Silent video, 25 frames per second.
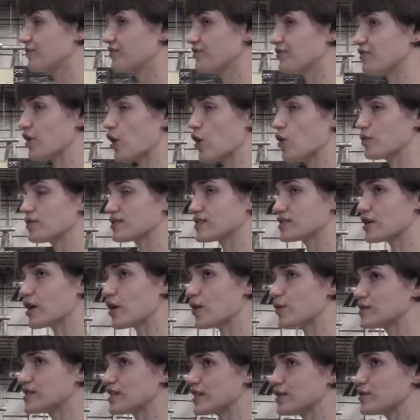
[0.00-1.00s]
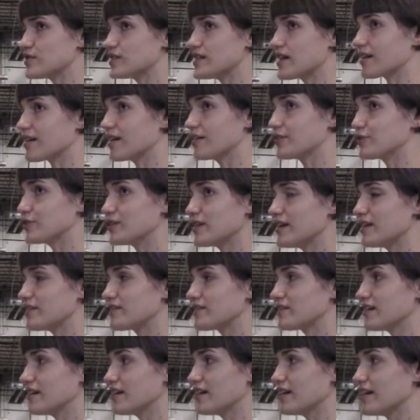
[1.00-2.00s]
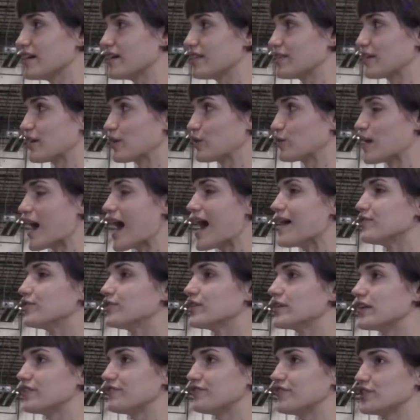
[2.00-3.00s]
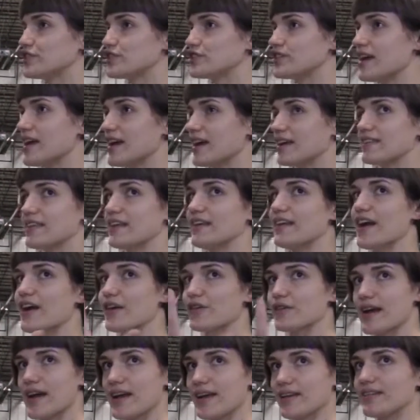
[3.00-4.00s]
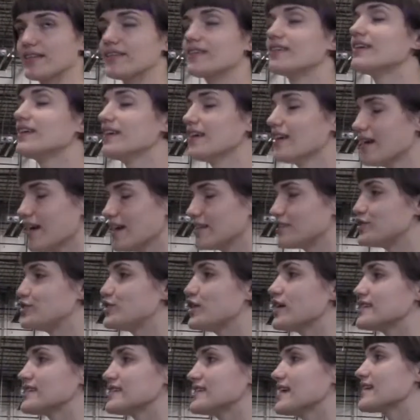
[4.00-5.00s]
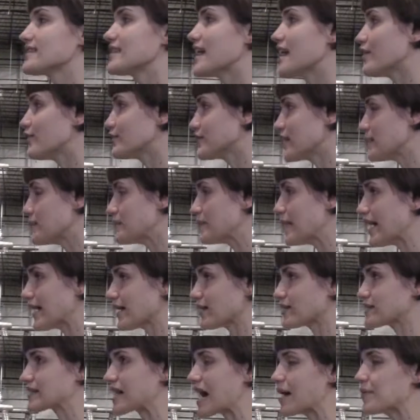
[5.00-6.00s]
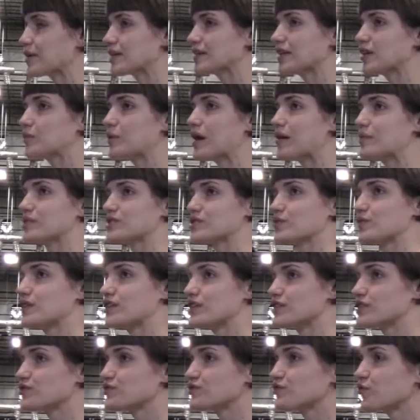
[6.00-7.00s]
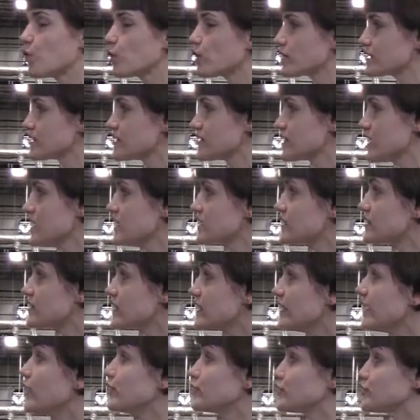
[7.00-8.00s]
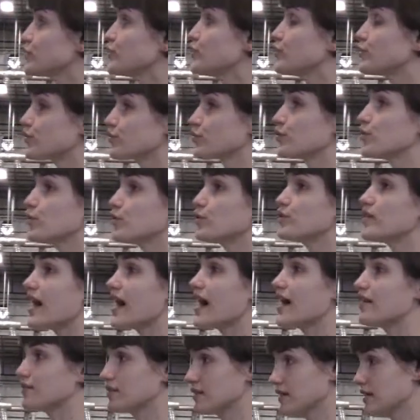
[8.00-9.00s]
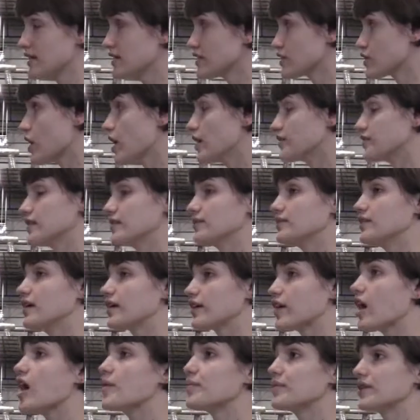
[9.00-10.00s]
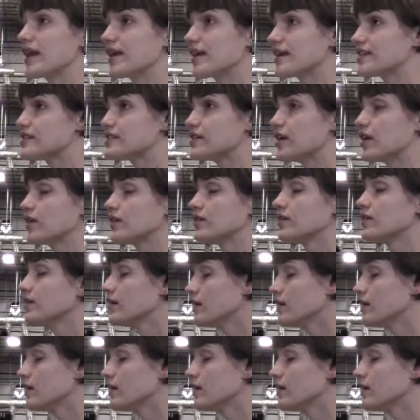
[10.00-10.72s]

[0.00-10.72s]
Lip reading: foam stones that you stick underneath the gravel in a fish tank that aerate. It's just like that, only microscopic little bubbles, and we just force CO2 through that. It's called a carbonating stone.